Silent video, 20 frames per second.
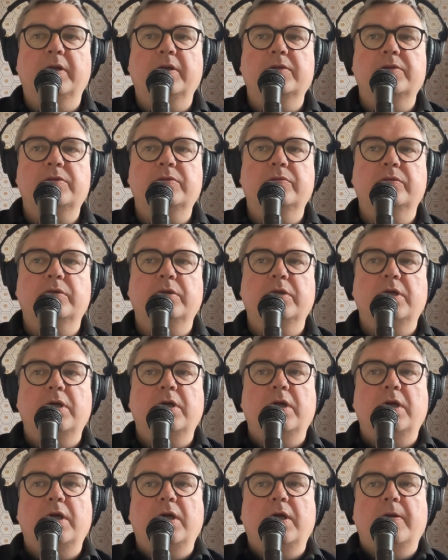So,
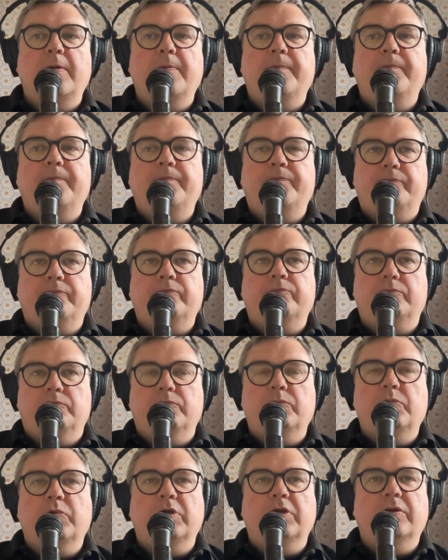
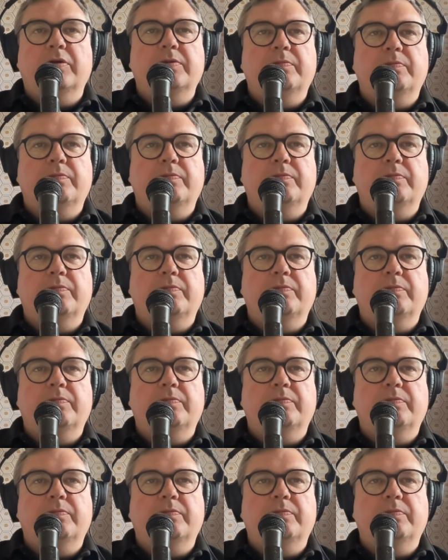were you going to